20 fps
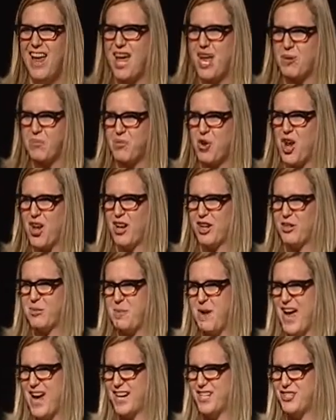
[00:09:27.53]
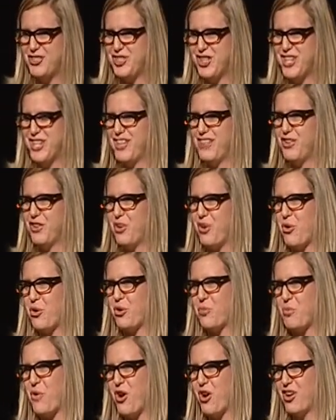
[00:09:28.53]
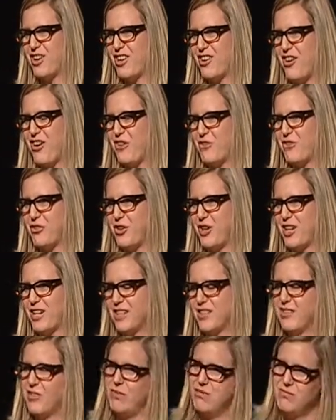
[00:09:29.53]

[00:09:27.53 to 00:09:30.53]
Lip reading: and product packaging and the go-to-market offering.